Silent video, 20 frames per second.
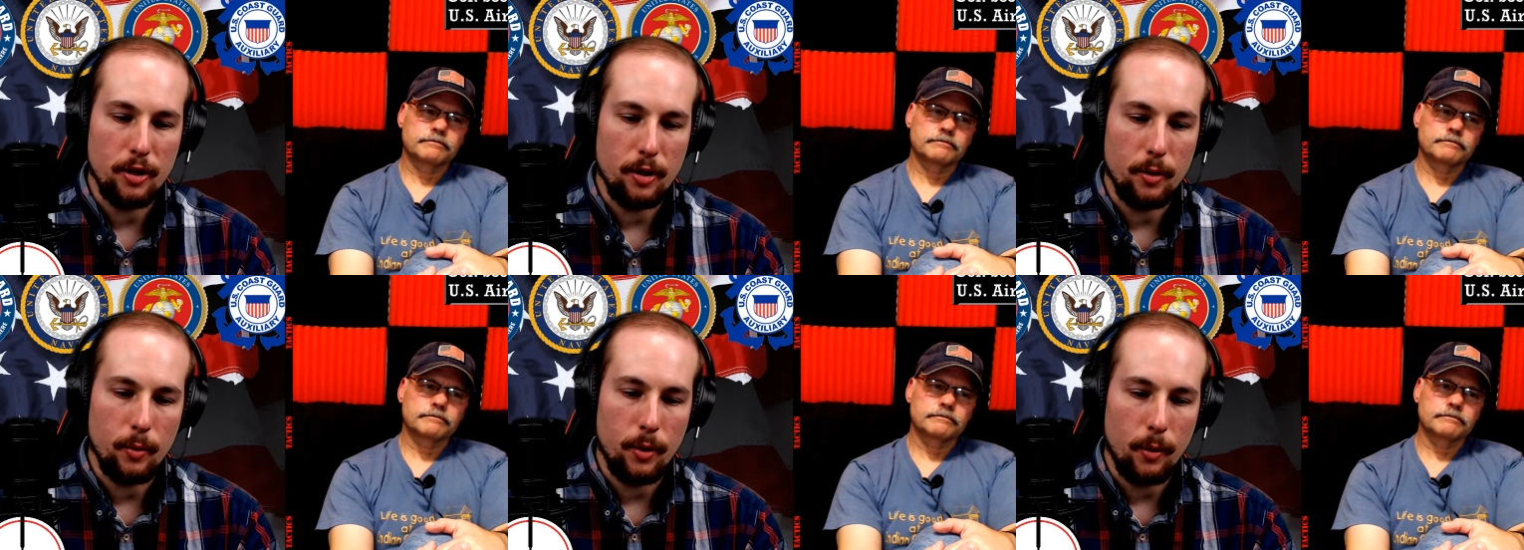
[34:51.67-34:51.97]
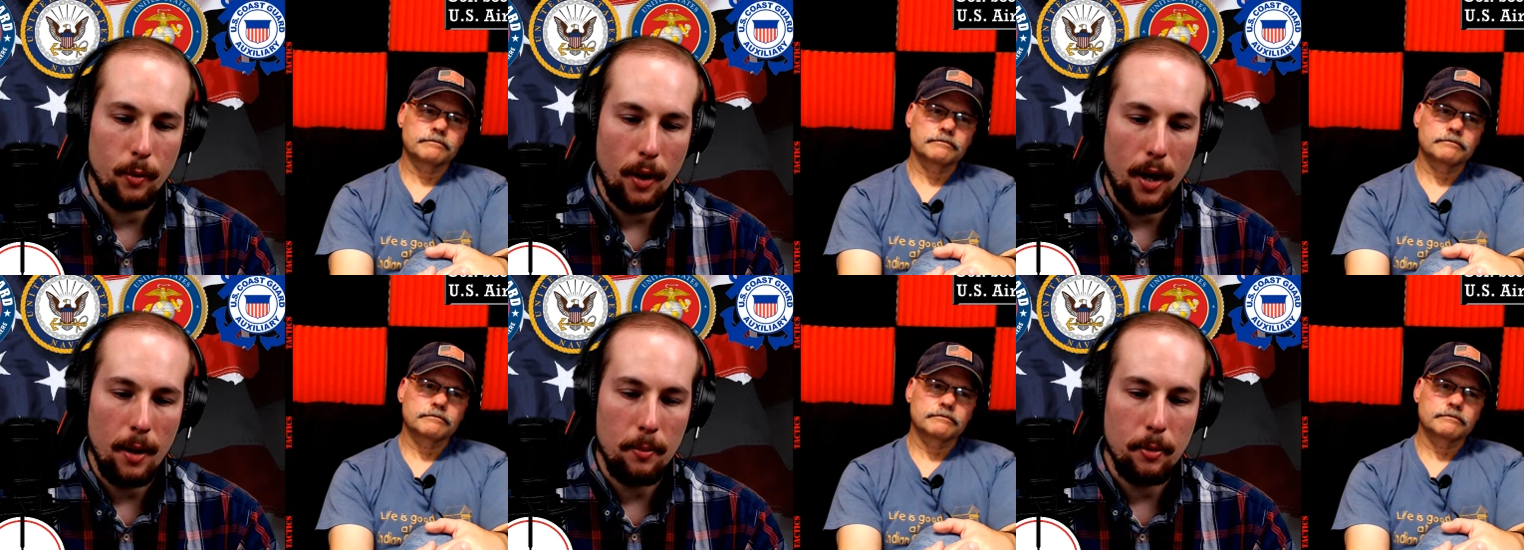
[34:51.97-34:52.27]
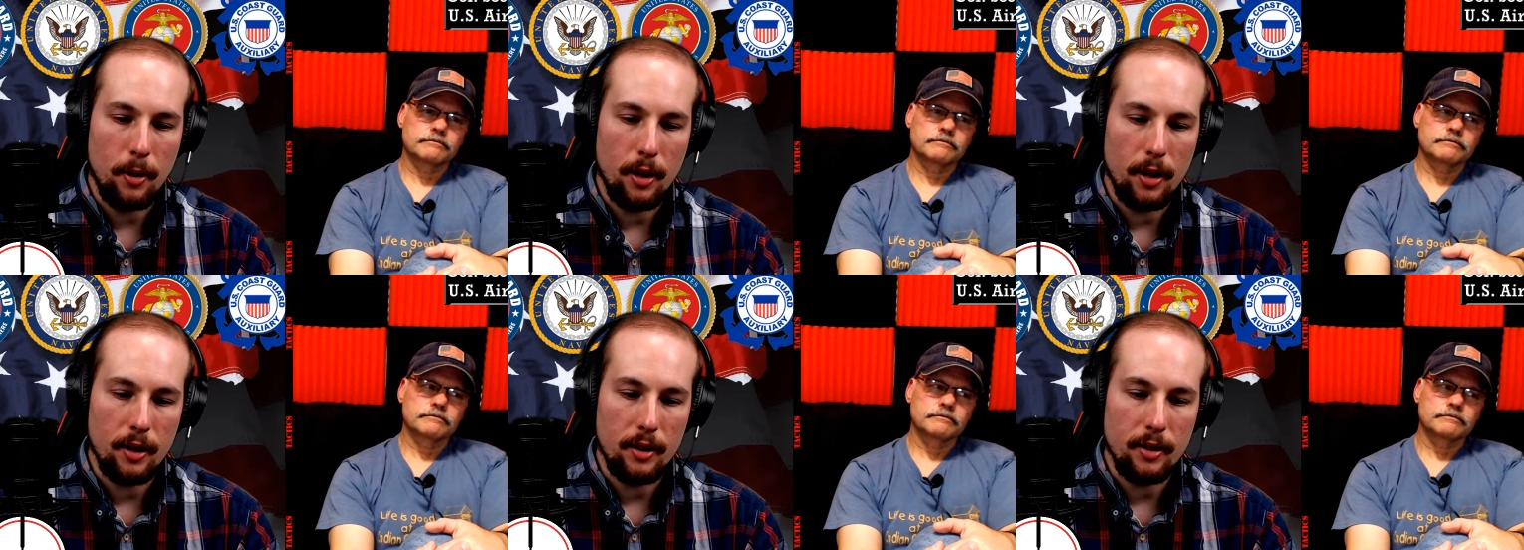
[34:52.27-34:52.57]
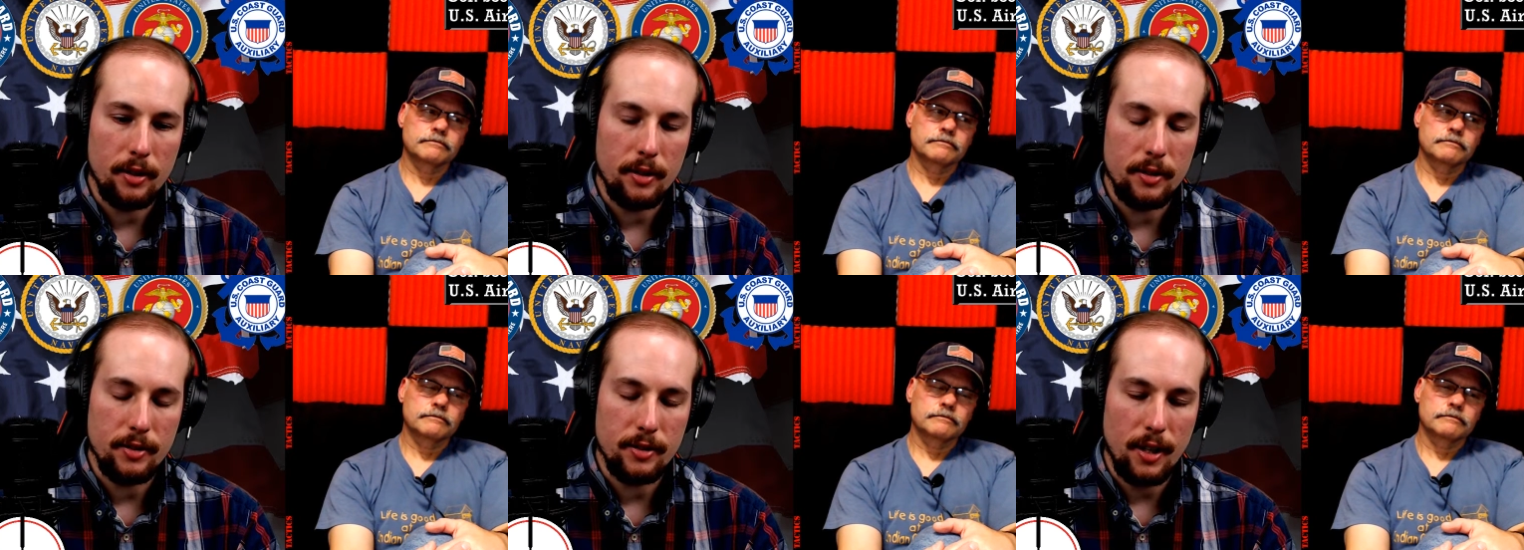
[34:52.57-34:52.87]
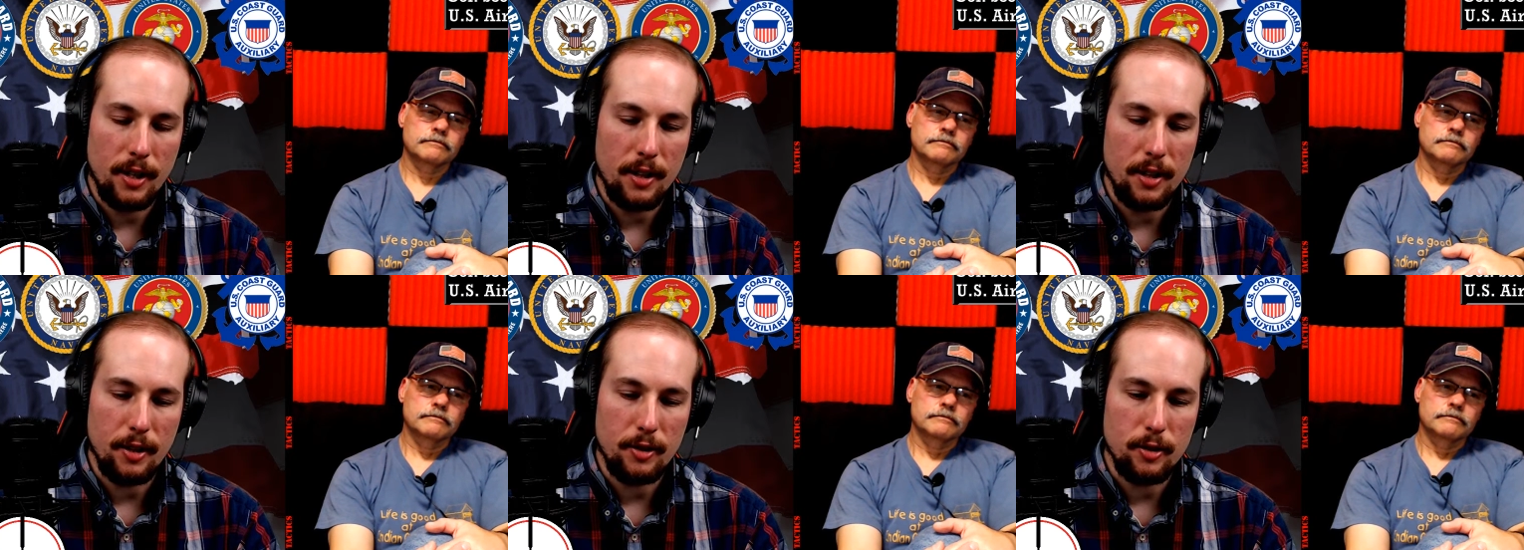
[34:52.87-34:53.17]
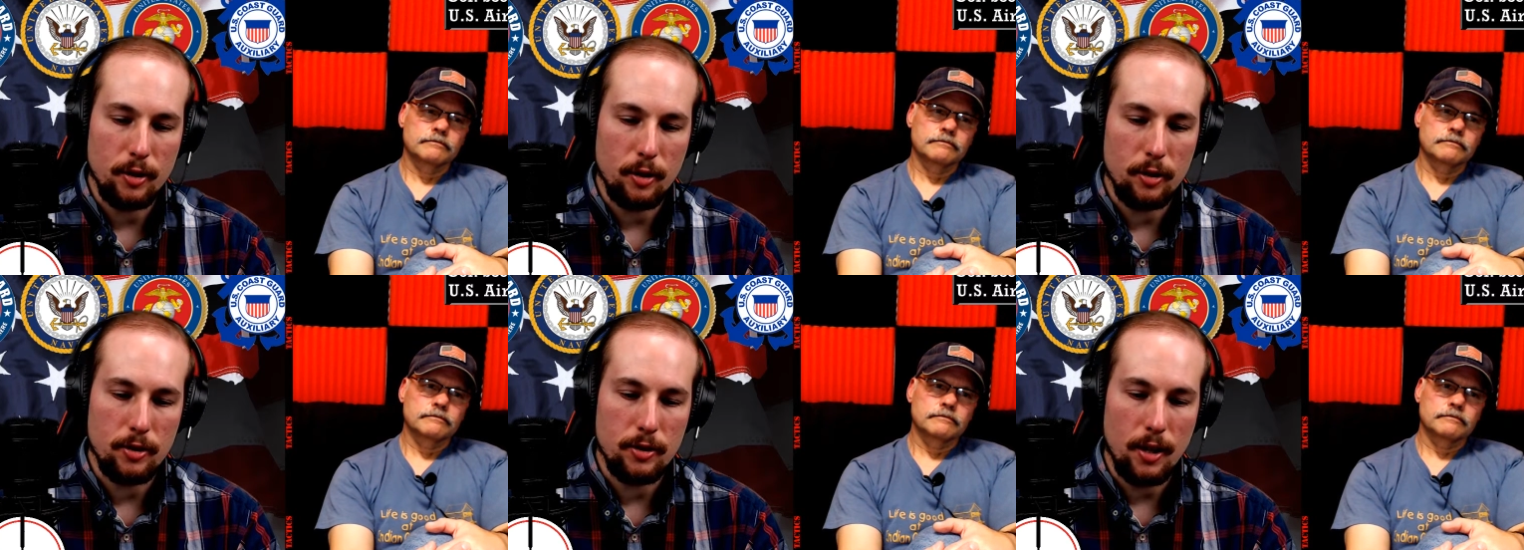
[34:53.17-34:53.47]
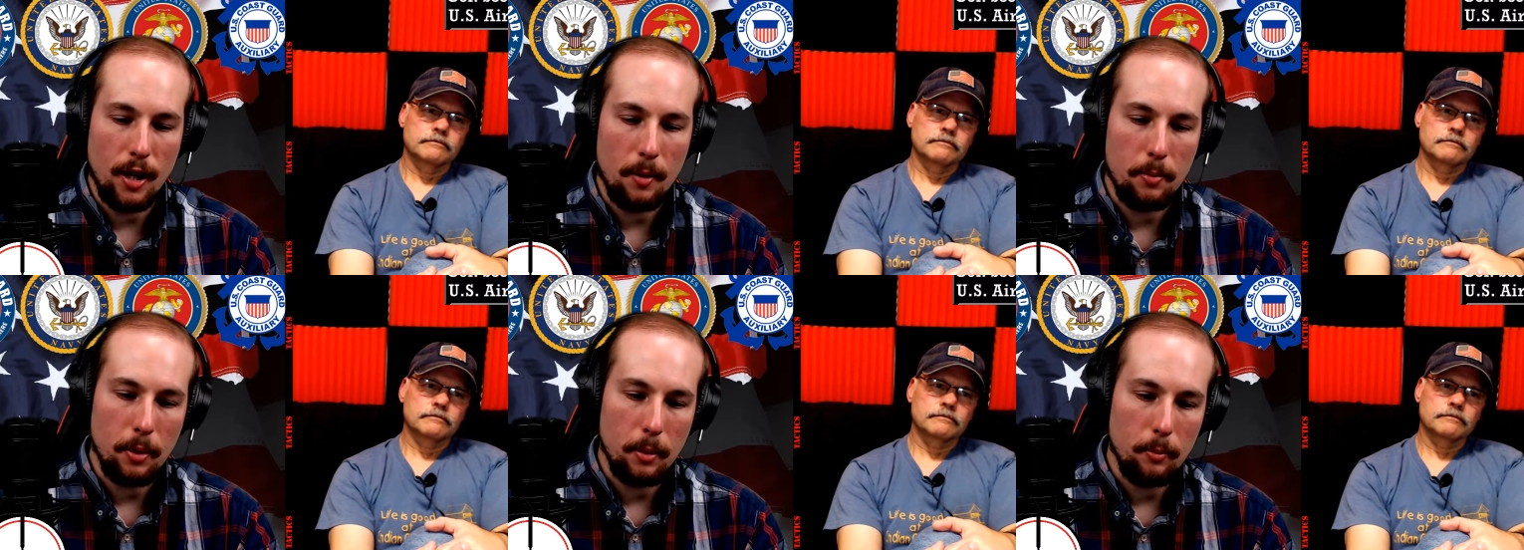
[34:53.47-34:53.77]
Speaker 1: we wrap on because I think it's a good
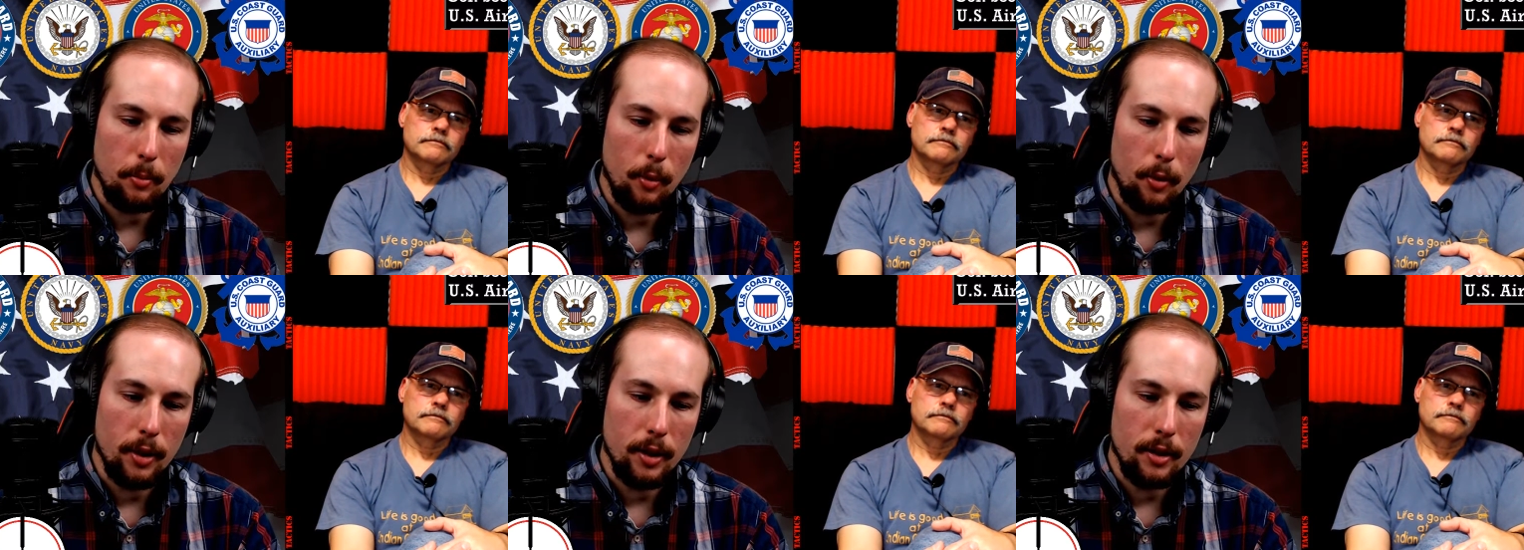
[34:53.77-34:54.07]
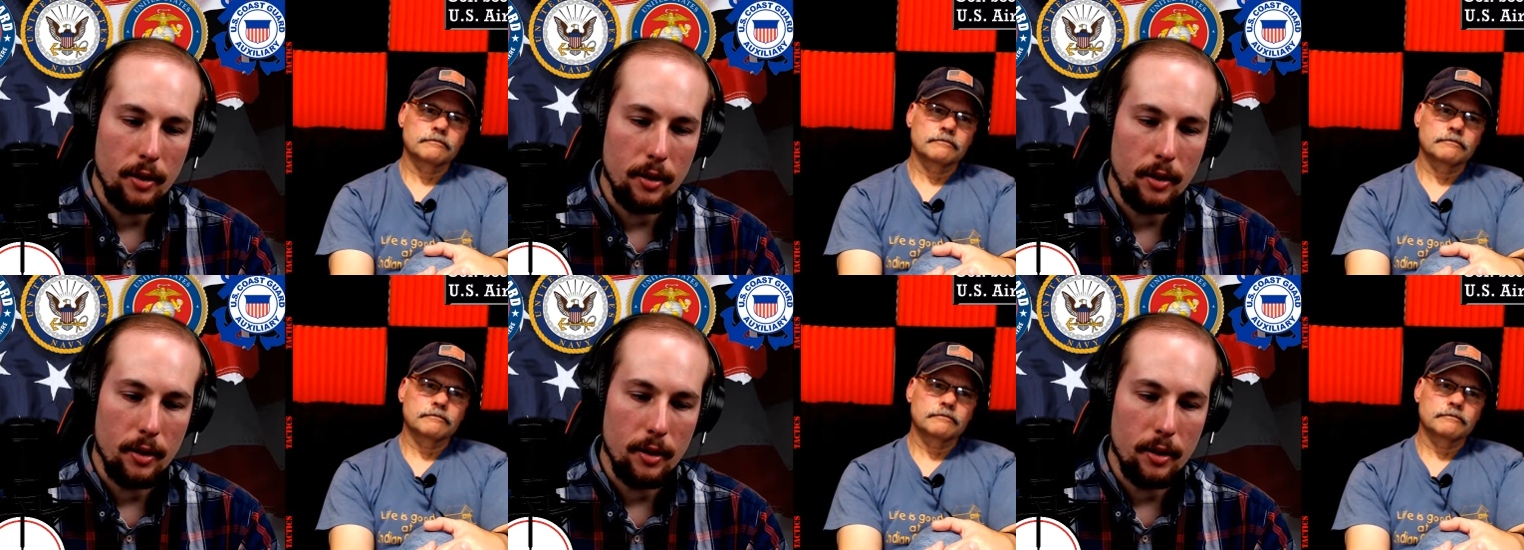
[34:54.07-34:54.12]
stopping point.